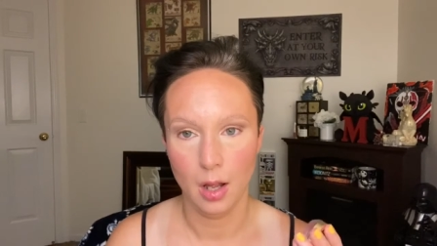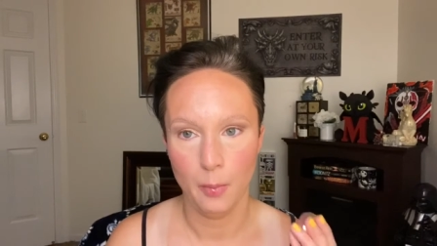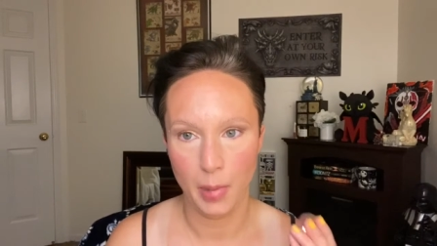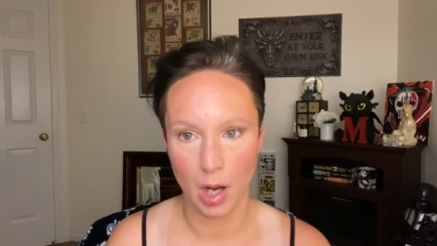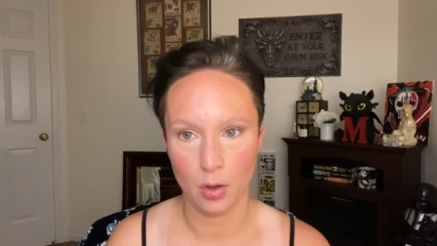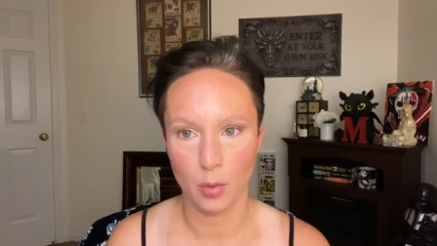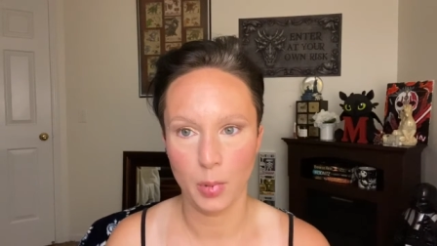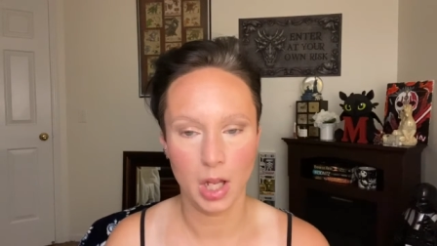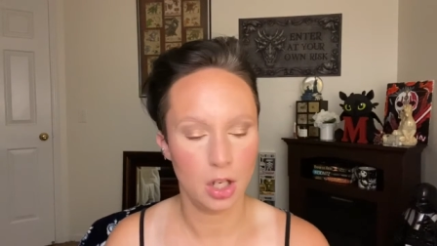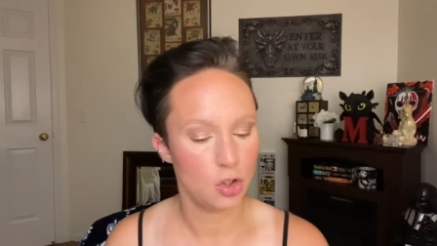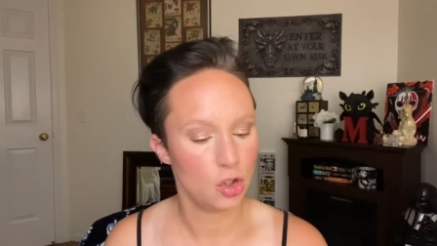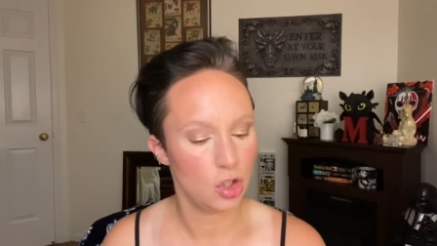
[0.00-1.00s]
powder
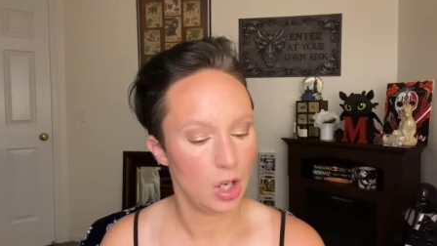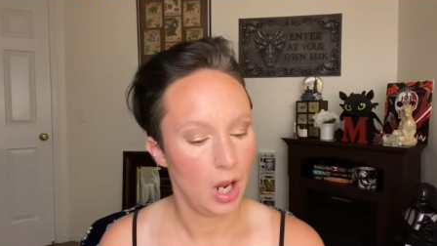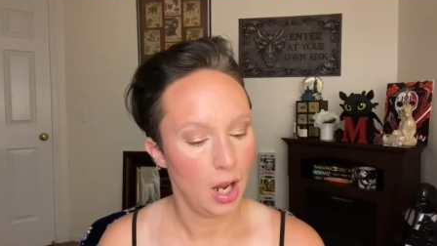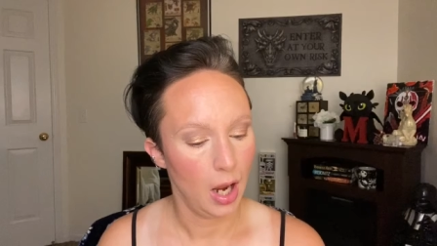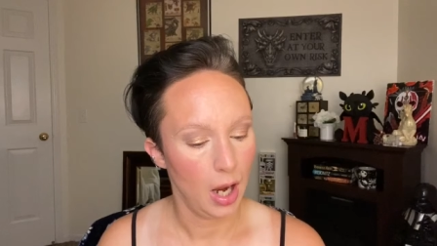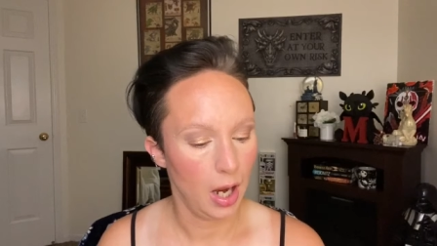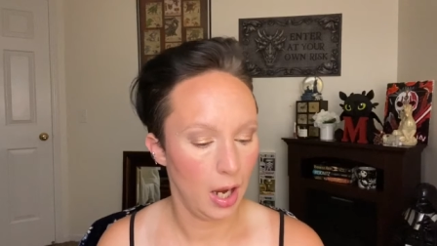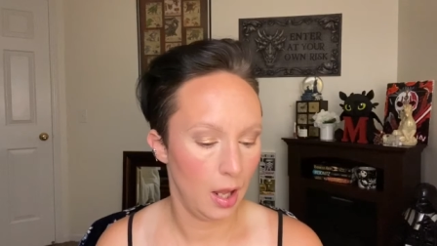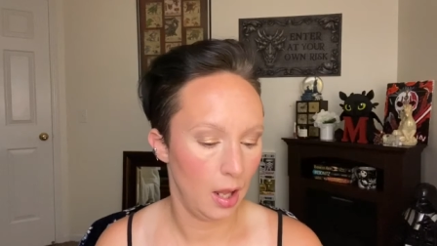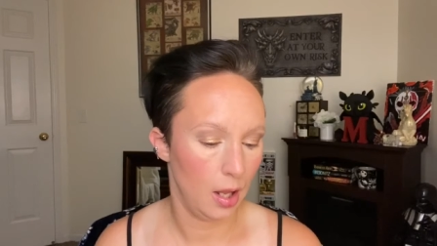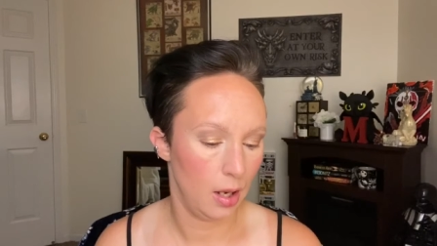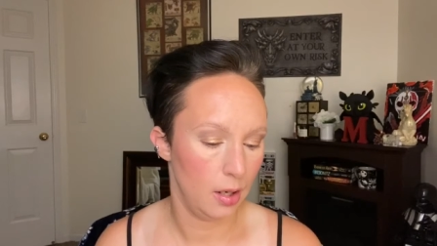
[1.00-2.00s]
blush.
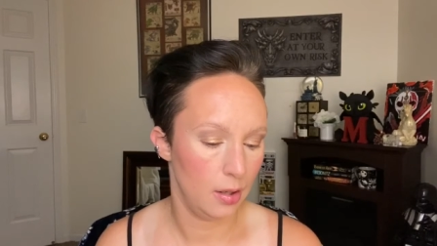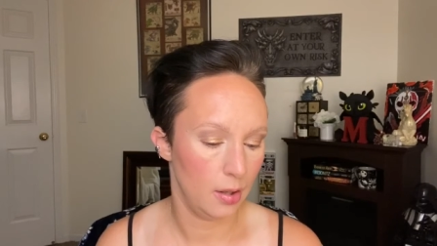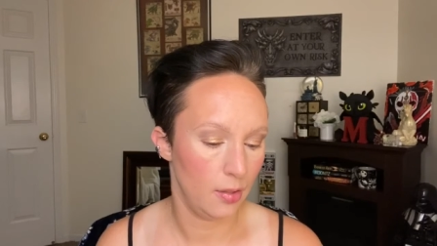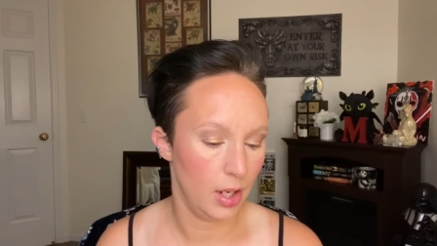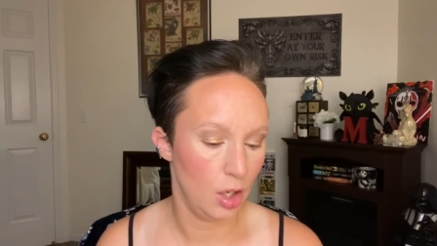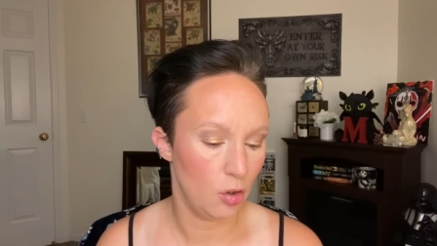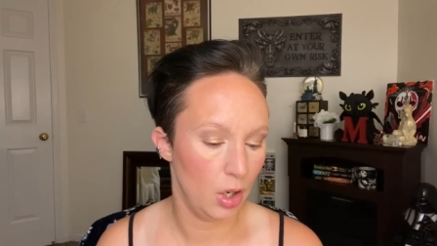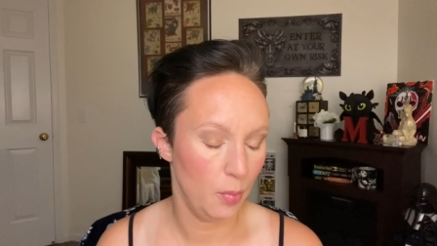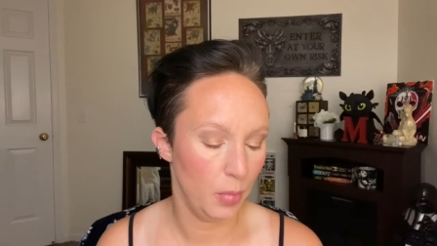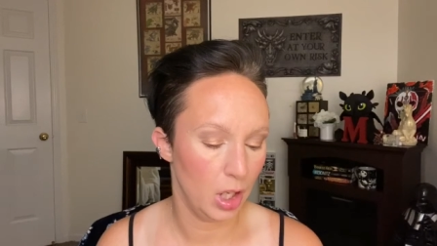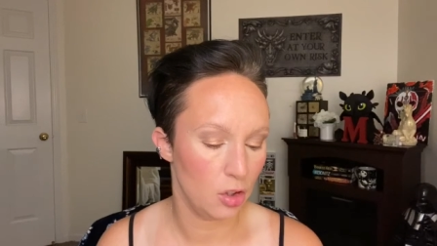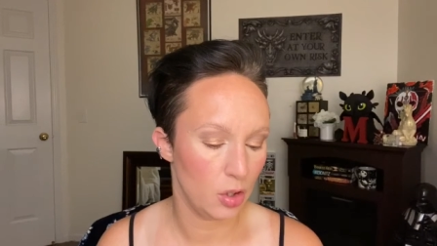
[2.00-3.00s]
And the cream
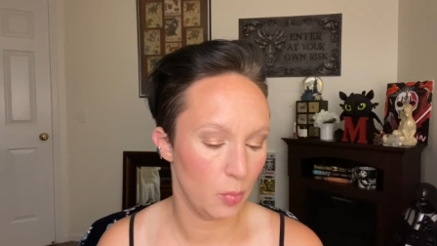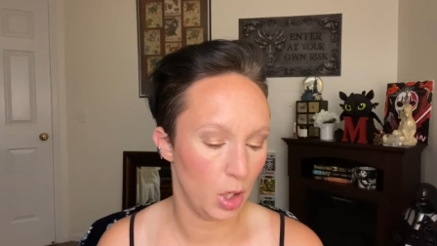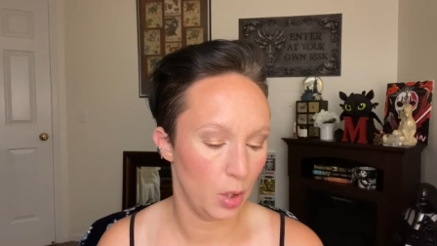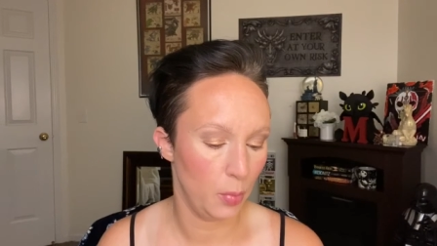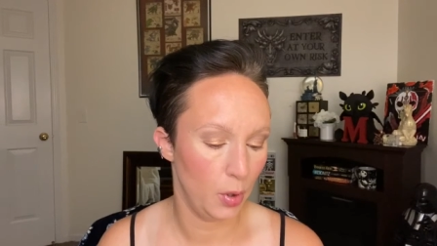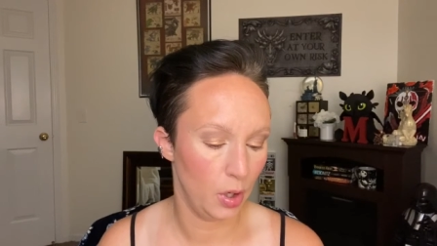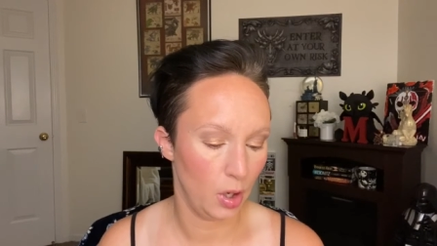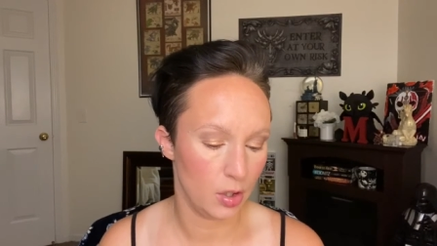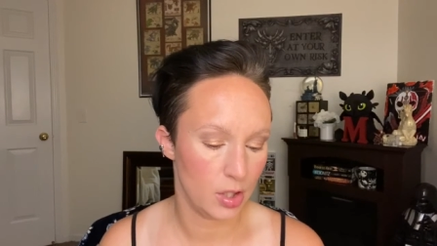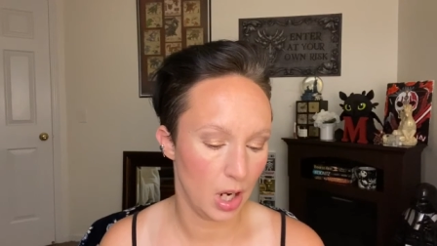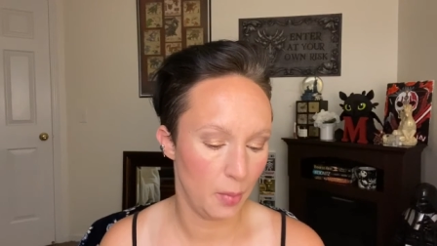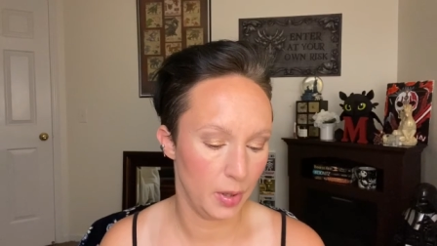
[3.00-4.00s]
blush I'm gonna put on
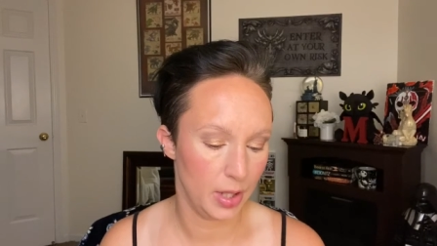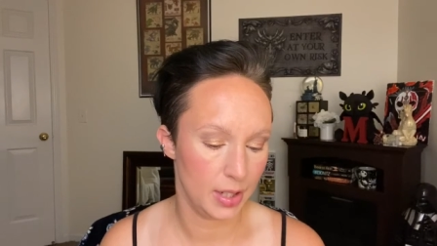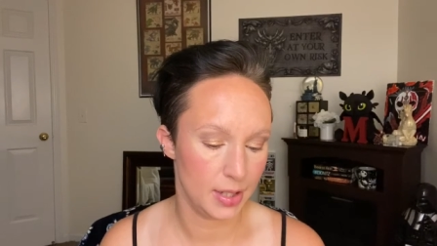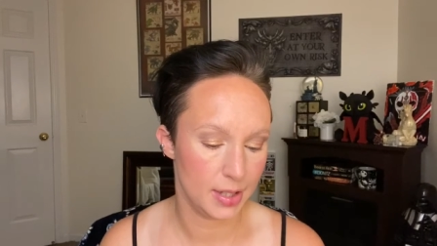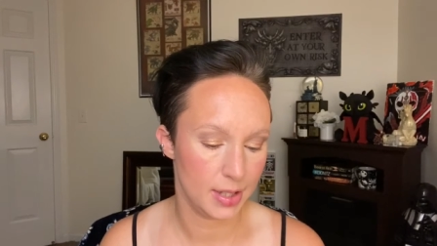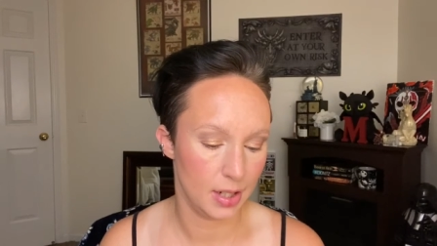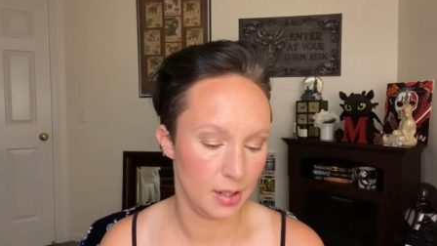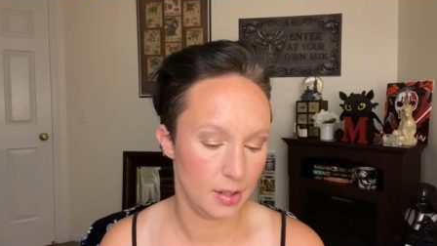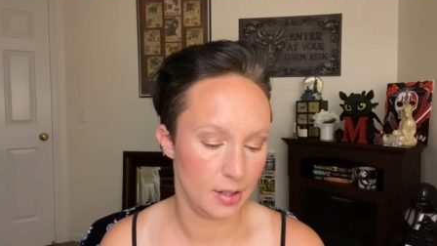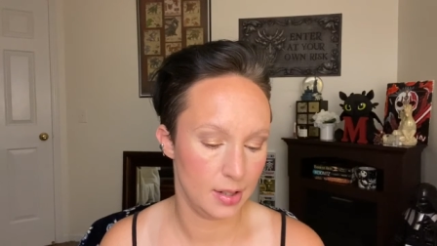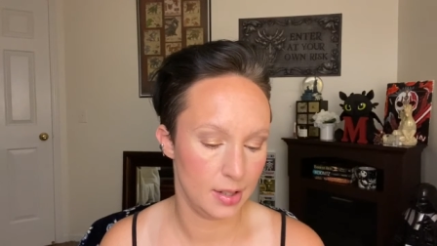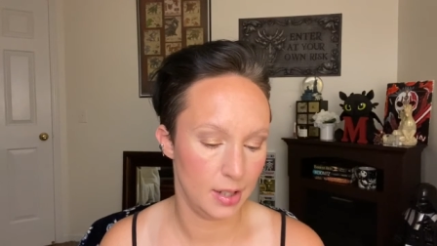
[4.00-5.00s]
top of this
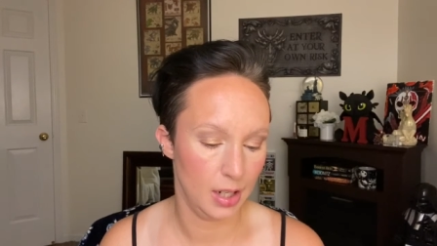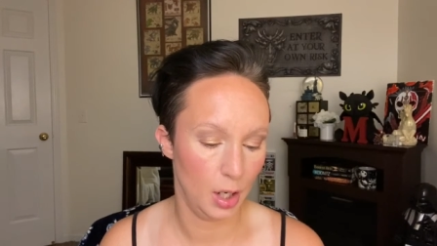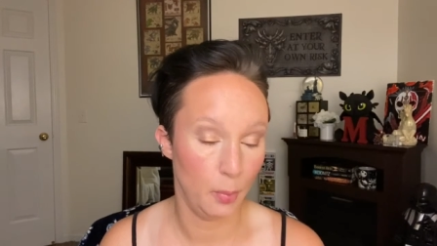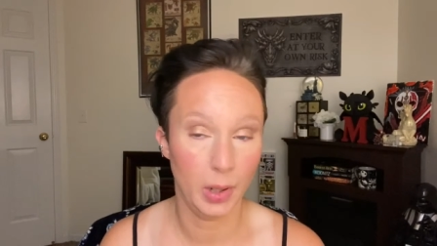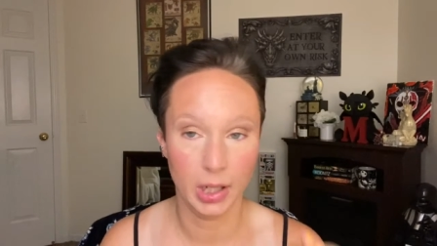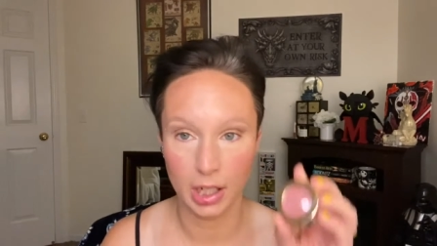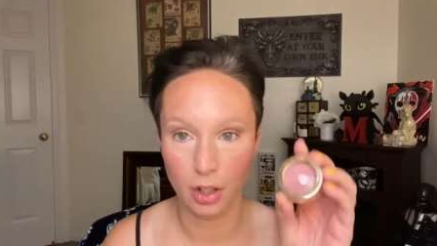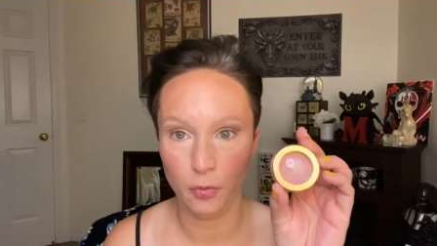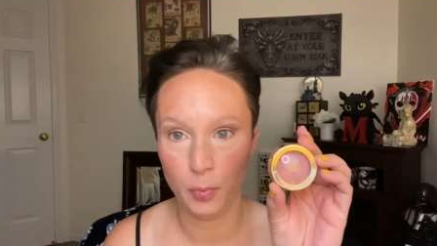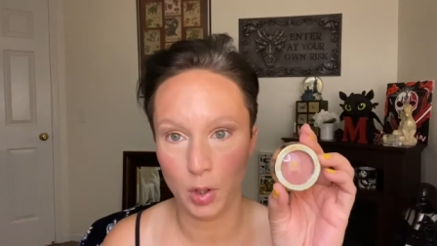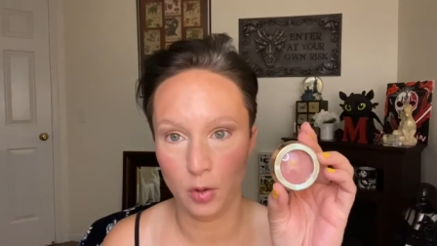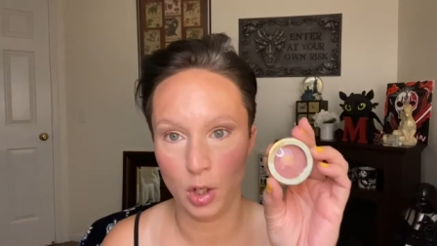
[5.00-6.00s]
is the Believe
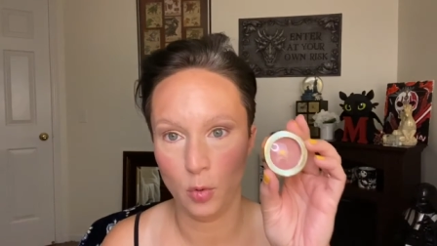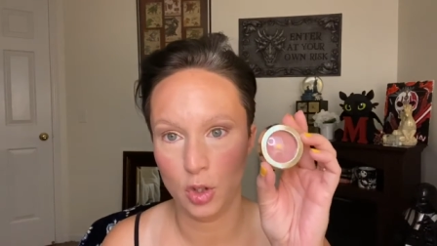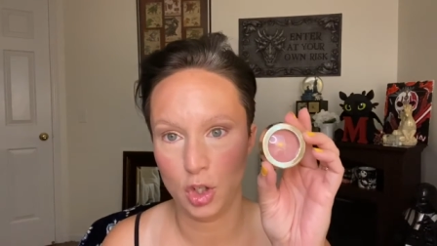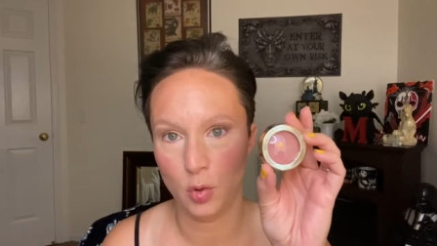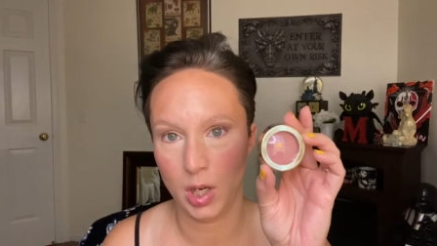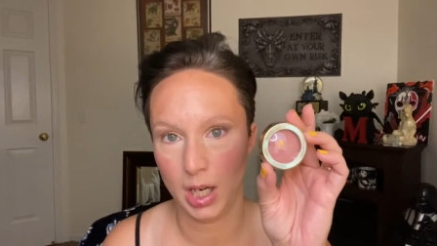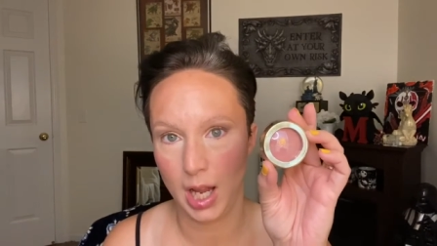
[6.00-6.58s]
Beauty, which you get